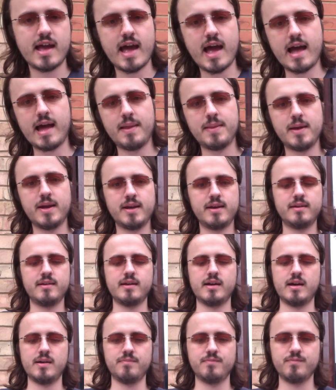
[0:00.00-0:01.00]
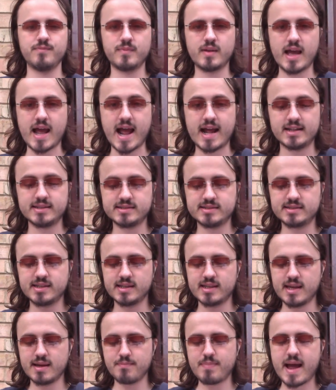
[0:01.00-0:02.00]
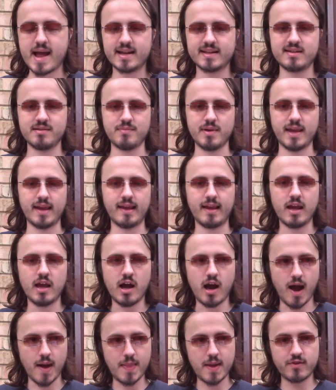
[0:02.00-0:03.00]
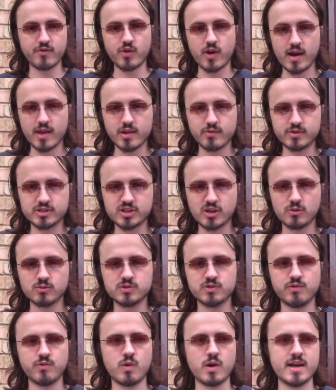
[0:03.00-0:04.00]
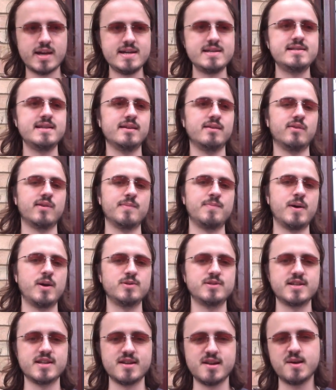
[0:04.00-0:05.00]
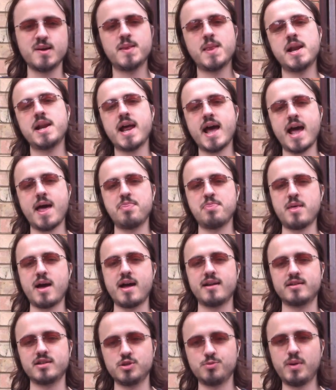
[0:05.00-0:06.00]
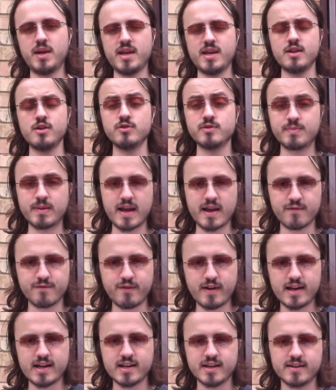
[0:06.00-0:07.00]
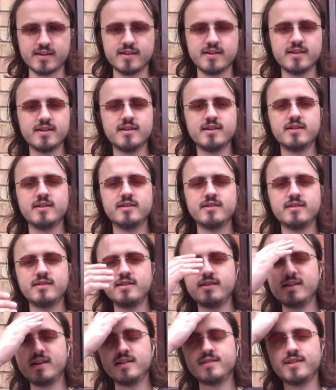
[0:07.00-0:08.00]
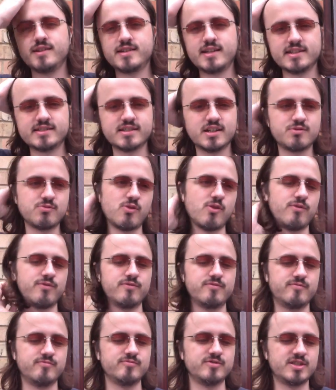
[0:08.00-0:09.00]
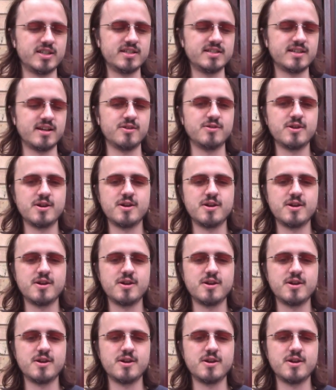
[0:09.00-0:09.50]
and then hands the thing back to me. I then write the results of what he did on a post-it note and then hand that to Pete, who's playing Phelan, the Dusted Dwarf. See, so